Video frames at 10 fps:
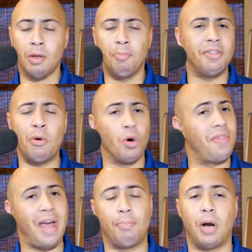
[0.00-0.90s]
but they
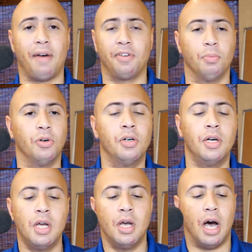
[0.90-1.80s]
weren't that profitable.
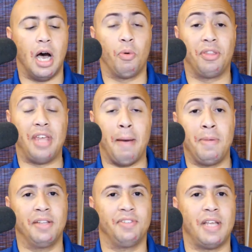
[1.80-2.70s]
With that
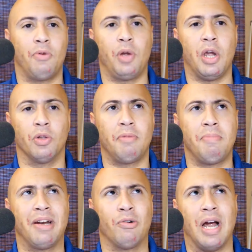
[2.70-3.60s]
being said, we only
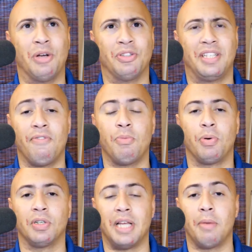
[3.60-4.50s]
made around
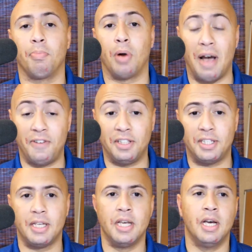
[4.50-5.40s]
7%
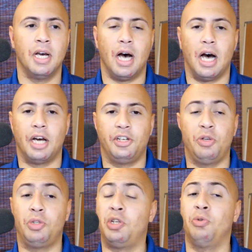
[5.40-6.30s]
profits
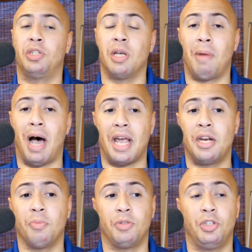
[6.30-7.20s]
due to some
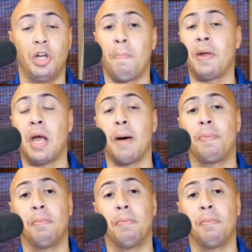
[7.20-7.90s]
items jumping up